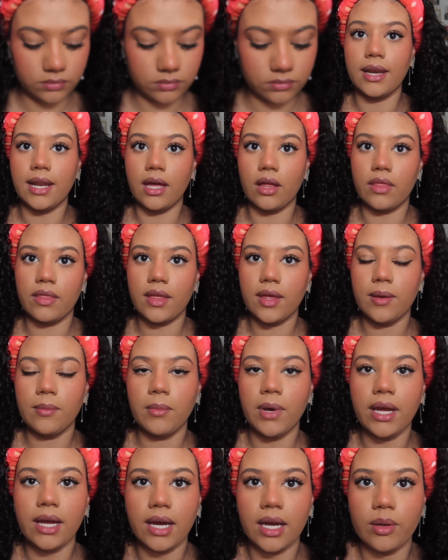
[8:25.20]
Now that
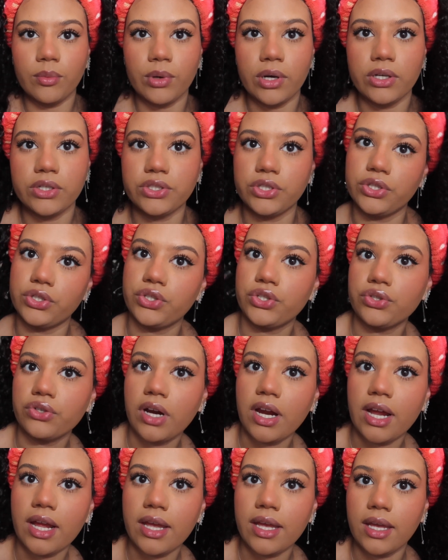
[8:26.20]
my eyebrows are
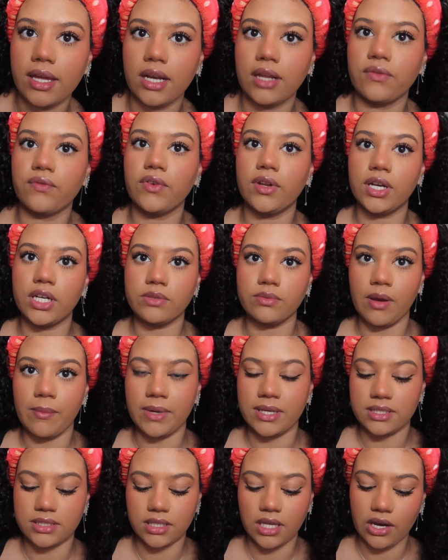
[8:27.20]
dry and I finish my
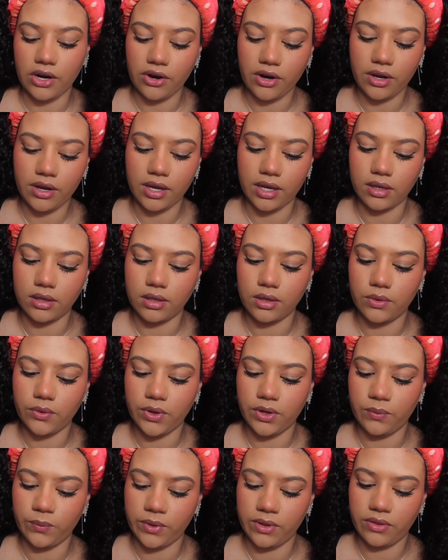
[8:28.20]
mascara, I go
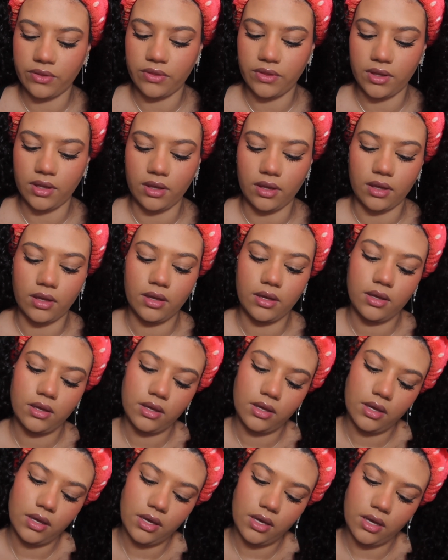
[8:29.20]
in with the
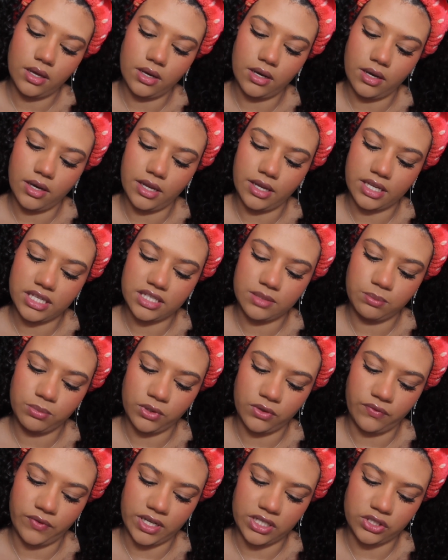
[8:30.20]
NYX
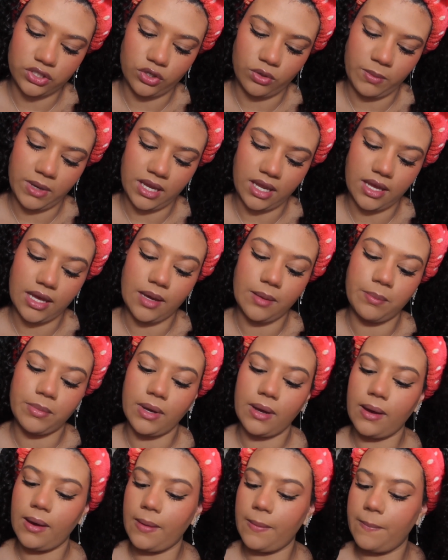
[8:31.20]
Professional Makeup
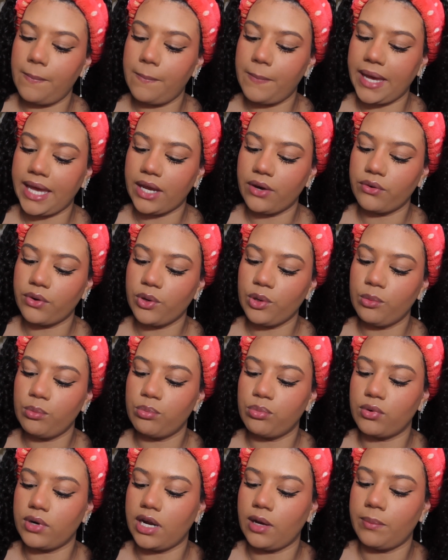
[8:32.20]
Micro
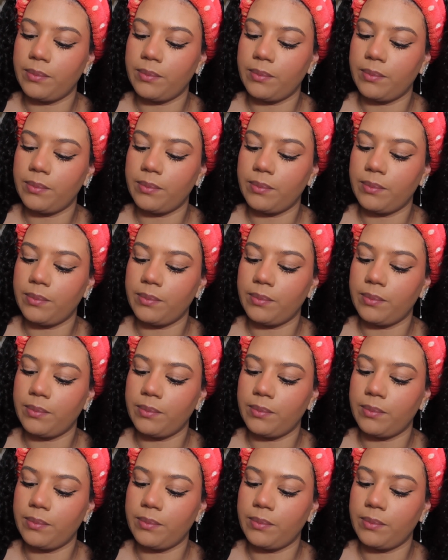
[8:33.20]
Brow